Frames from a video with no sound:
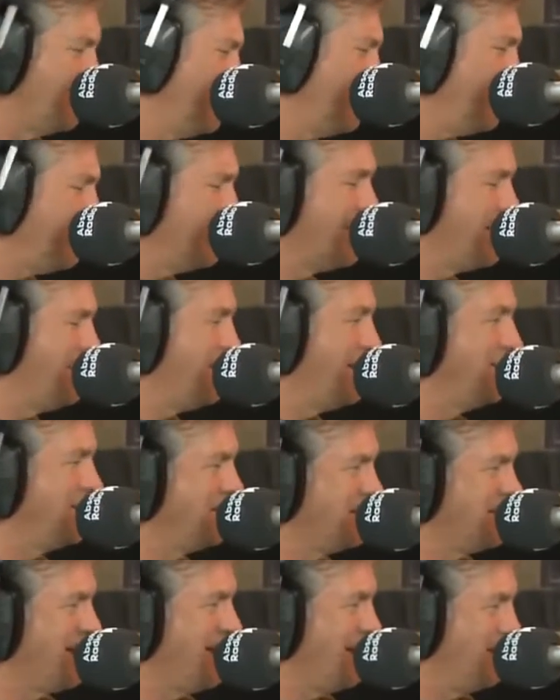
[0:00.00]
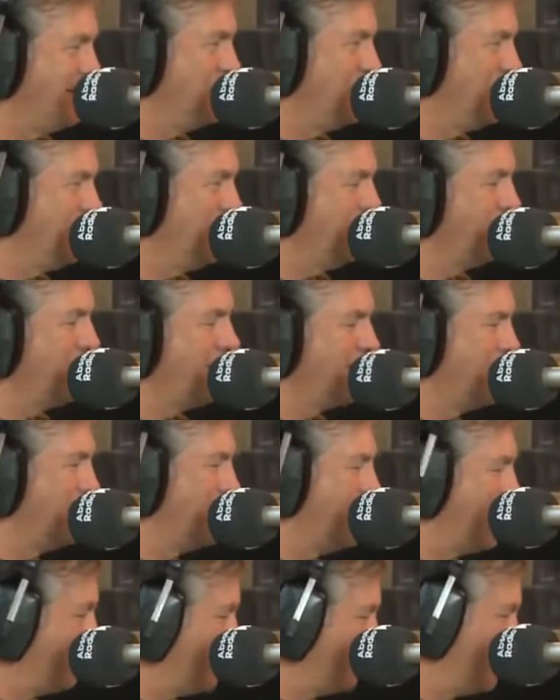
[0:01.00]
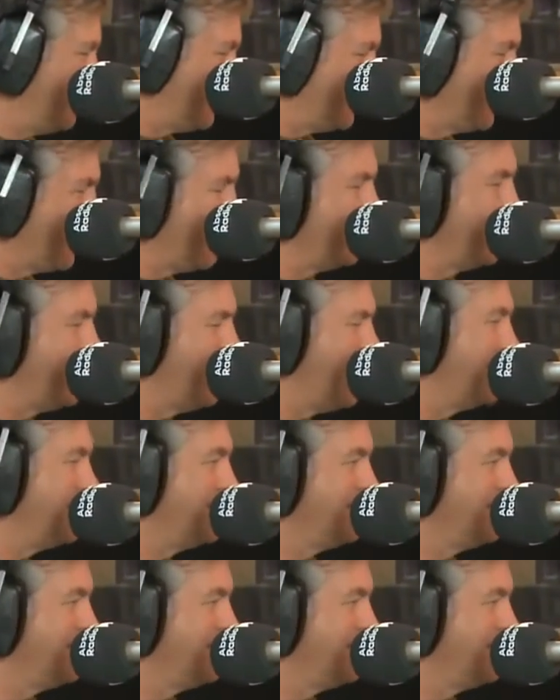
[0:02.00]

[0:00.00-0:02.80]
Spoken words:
But we weren't going to mention that. I mean, we do muck about, but we're not going there